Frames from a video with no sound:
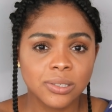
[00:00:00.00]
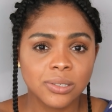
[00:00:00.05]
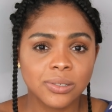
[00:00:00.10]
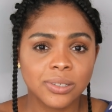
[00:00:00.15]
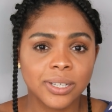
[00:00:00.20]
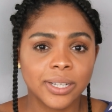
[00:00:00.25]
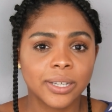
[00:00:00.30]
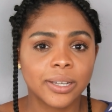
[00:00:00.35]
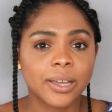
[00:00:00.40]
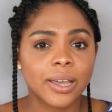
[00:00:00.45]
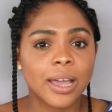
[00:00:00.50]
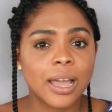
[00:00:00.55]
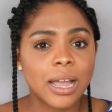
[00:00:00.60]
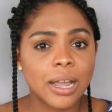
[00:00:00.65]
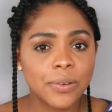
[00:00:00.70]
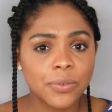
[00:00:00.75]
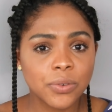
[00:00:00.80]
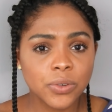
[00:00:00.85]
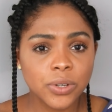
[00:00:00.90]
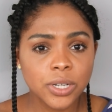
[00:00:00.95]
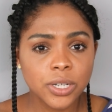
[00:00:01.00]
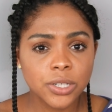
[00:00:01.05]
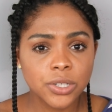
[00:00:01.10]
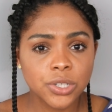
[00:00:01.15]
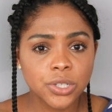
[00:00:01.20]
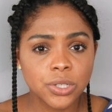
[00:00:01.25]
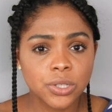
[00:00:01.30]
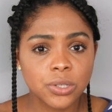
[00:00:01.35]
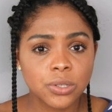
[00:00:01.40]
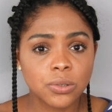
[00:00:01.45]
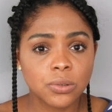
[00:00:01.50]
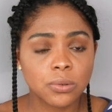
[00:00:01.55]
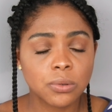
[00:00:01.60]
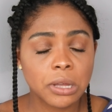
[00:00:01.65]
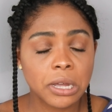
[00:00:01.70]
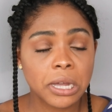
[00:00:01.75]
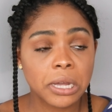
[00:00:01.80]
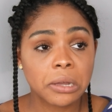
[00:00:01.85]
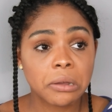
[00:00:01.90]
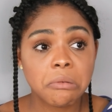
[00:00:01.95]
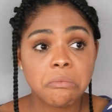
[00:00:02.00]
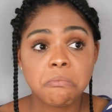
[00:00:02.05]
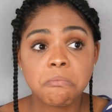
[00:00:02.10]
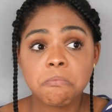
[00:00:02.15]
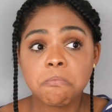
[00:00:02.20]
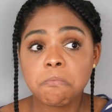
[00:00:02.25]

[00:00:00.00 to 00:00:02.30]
to like average to like